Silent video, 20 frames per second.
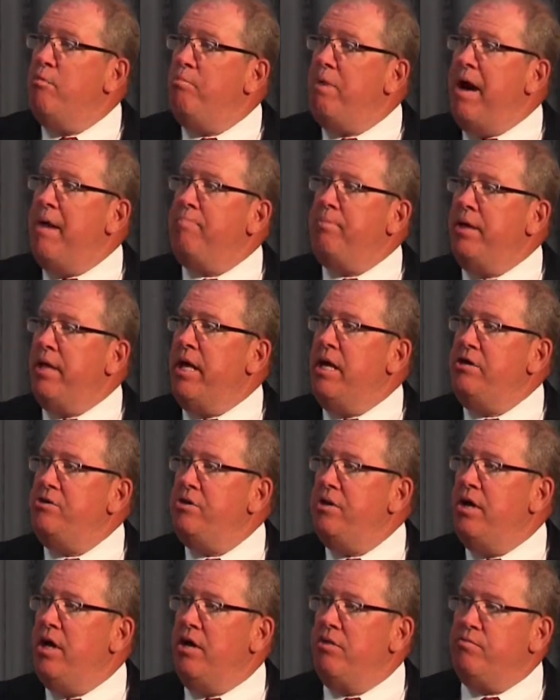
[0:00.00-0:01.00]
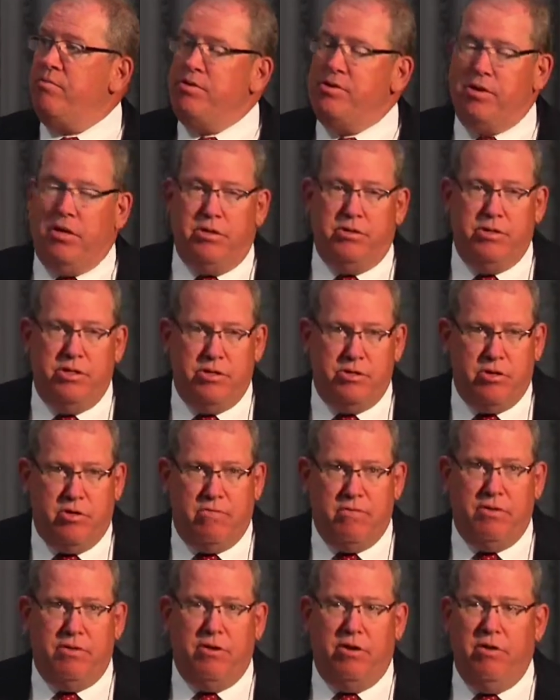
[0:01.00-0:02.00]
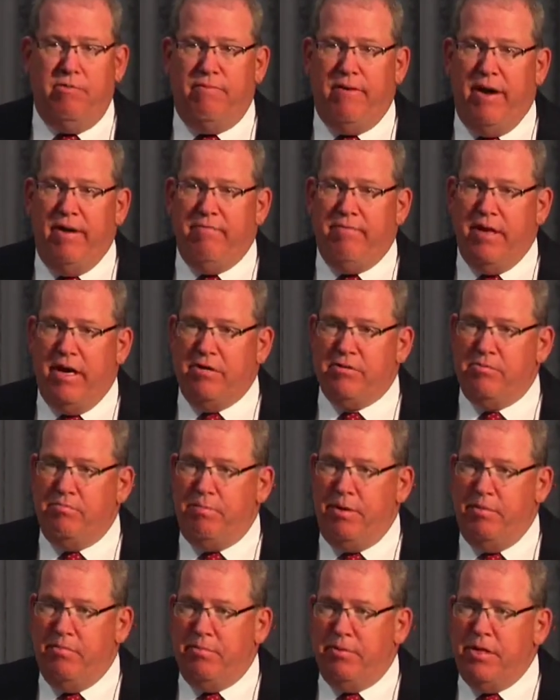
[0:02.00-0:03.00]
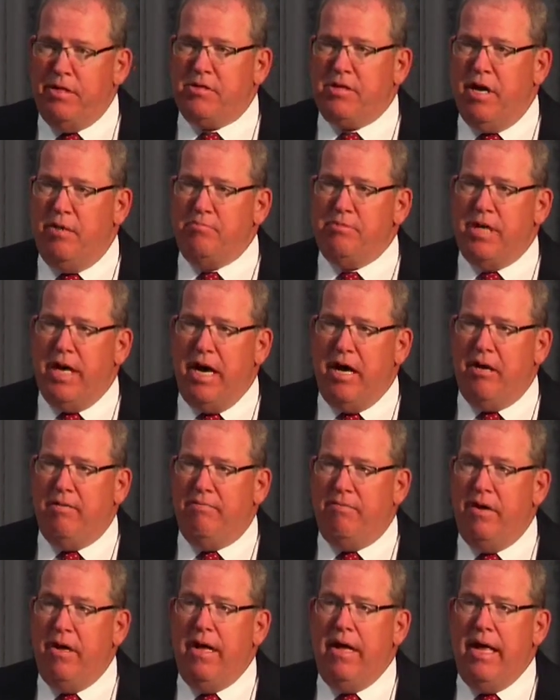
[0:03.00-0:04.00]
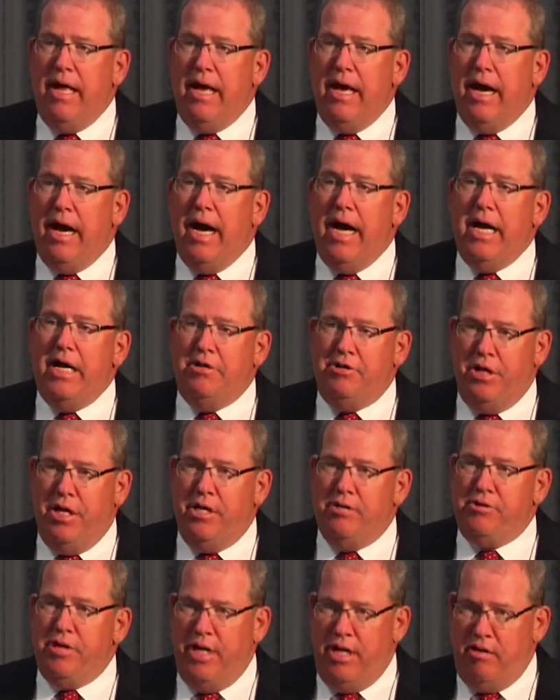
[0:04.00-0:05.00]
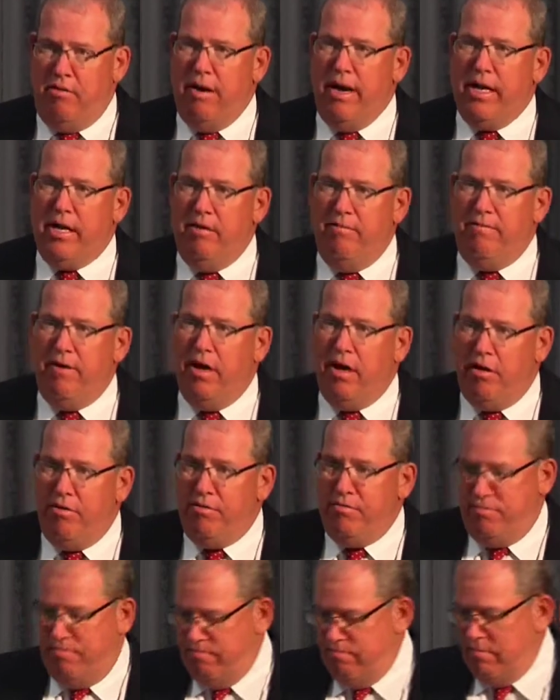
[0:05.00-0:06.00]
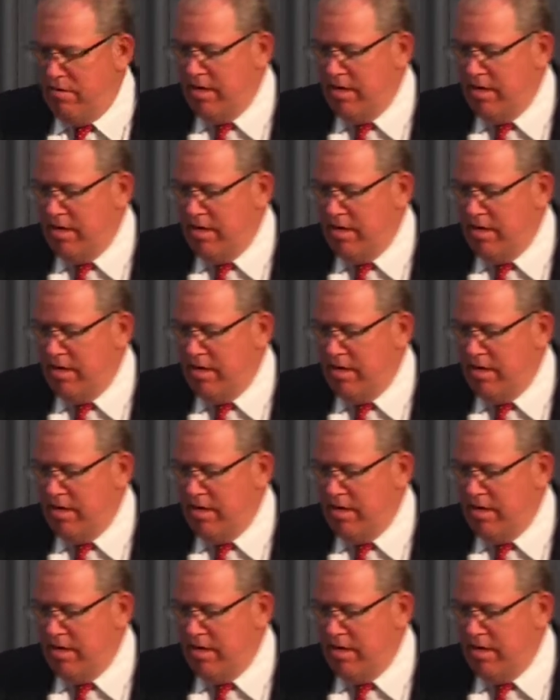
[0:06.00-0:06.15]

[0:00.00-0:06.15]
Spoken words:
Population health results. This is over 35,000 people. This comes out of IHS Interactive Health